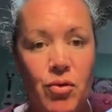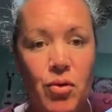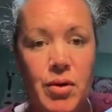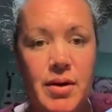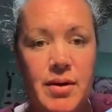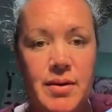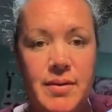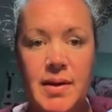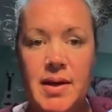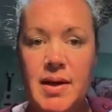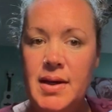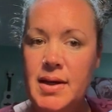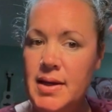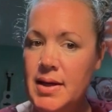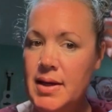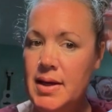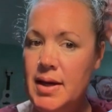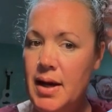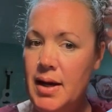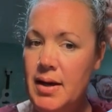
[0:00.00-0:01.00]
4.
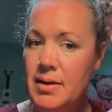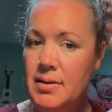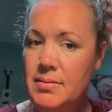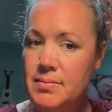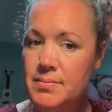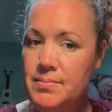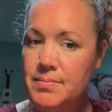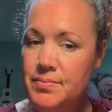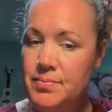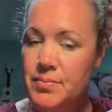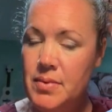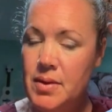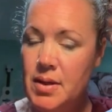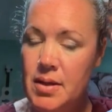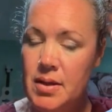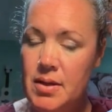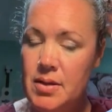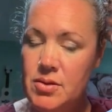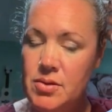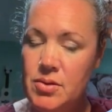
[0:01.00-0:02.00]
Um,
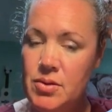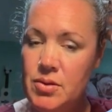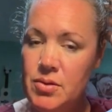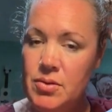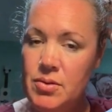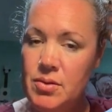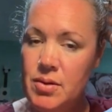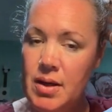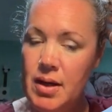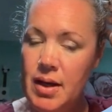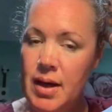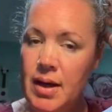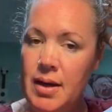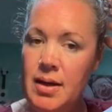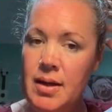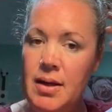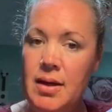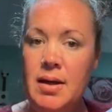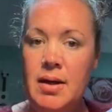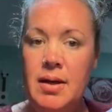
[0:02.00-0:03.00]

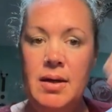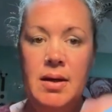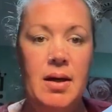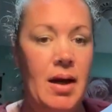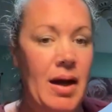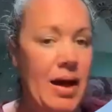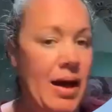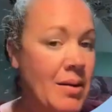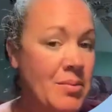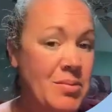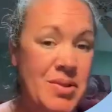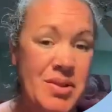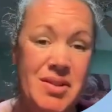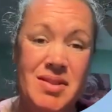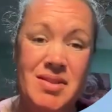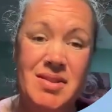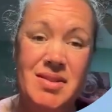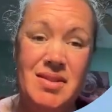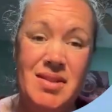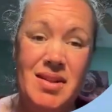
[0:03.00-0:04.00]
I
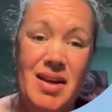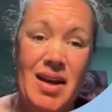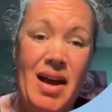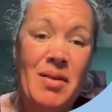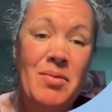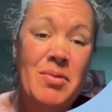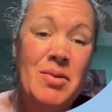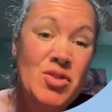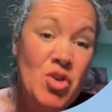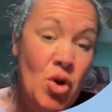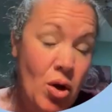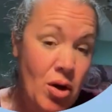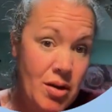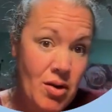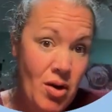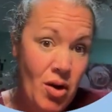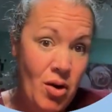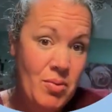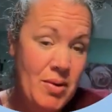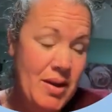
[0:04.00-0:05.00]
was
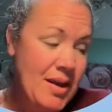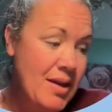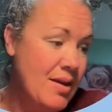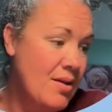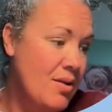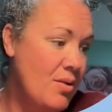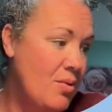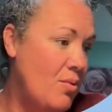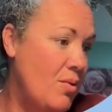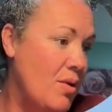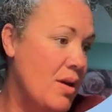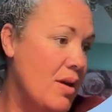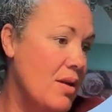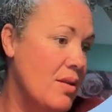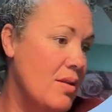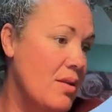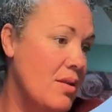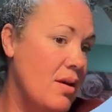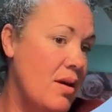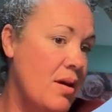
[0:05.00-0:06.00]
gone all week
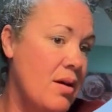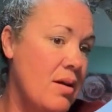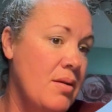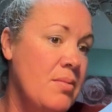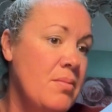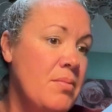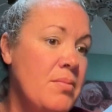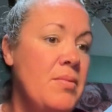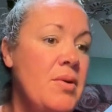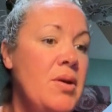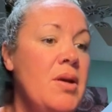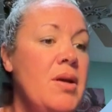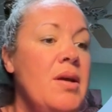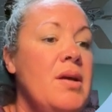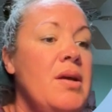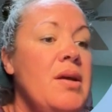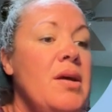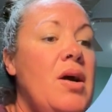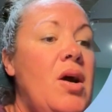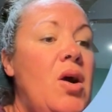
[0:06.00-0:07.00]
with
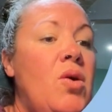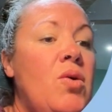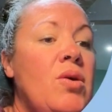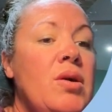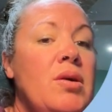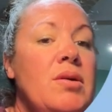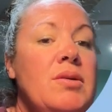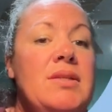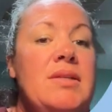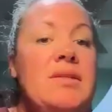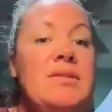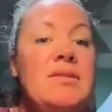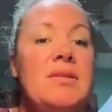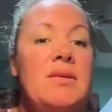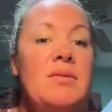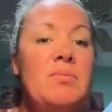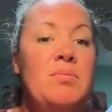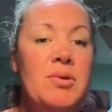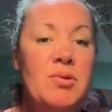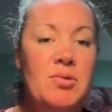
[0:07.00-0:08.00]
our
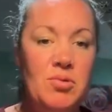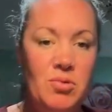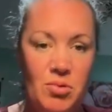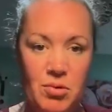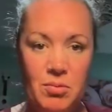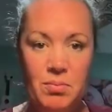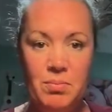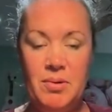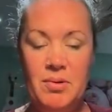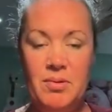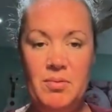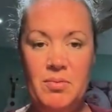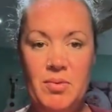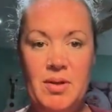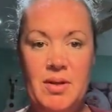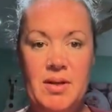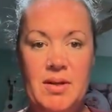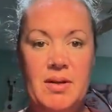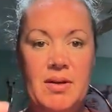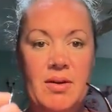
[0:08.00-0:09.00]
DC build group.
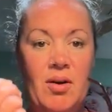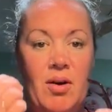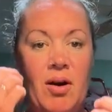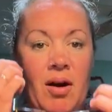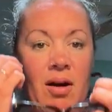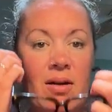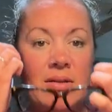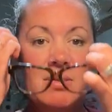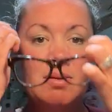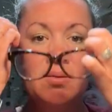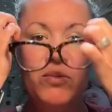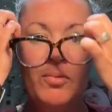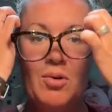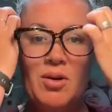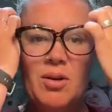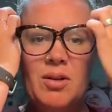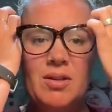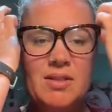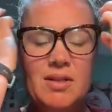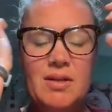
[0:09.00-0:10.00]
We did an awesome
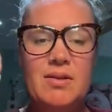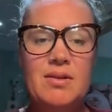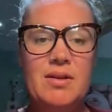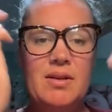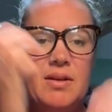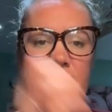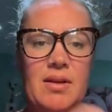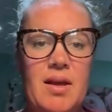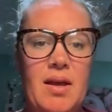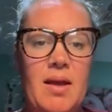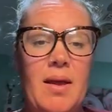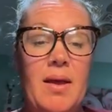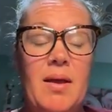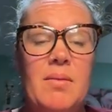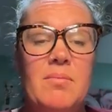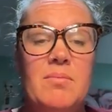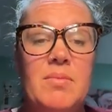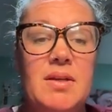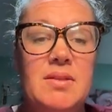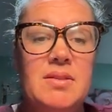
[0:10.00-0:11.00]
work down in
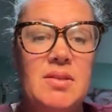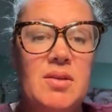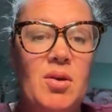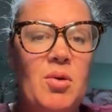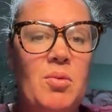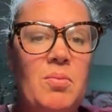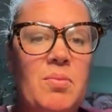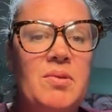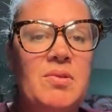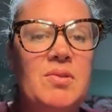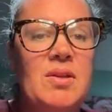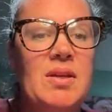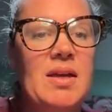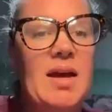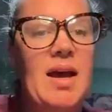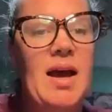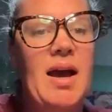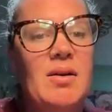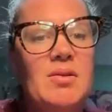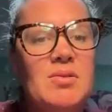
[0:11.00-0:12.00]
Mexico building
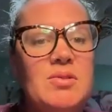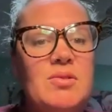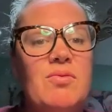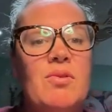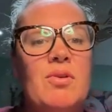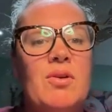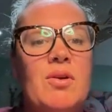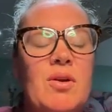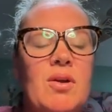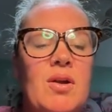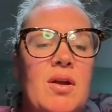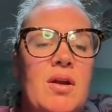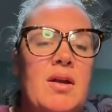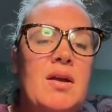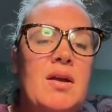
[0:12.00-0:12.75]
a house for